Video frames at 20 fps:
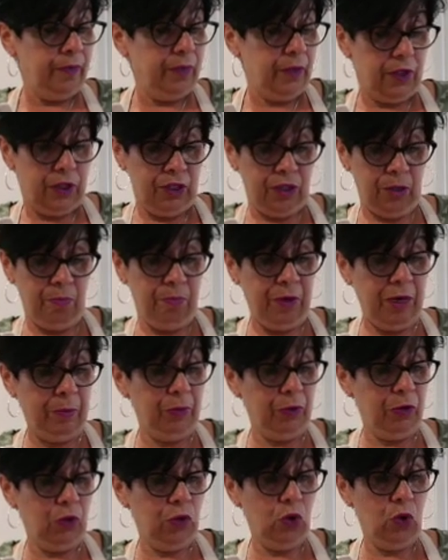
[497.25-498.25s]
some
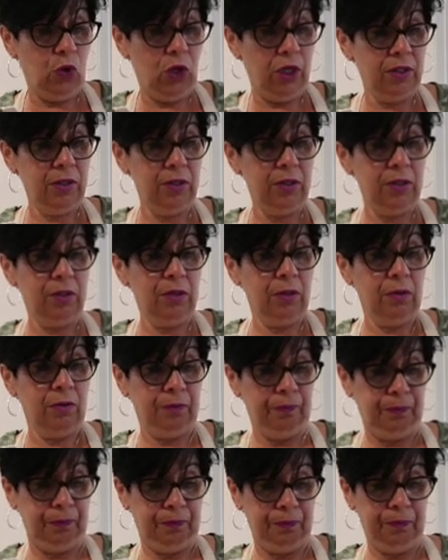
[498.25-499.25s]
peppercorns,
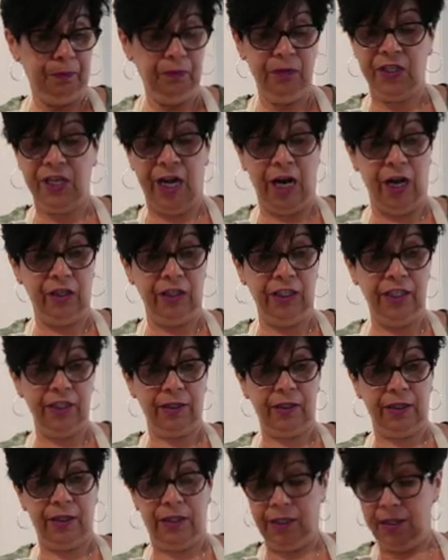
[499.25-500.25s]

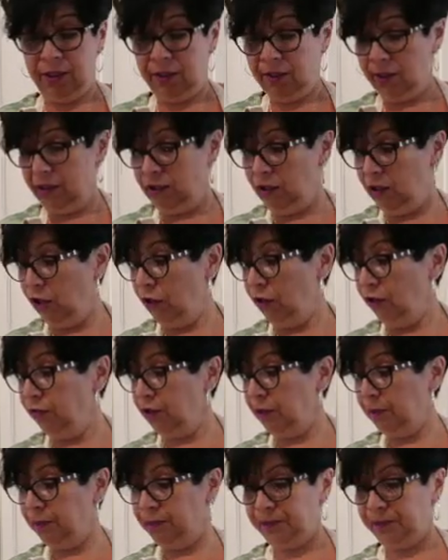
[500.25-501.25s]
garlic, and the cloves.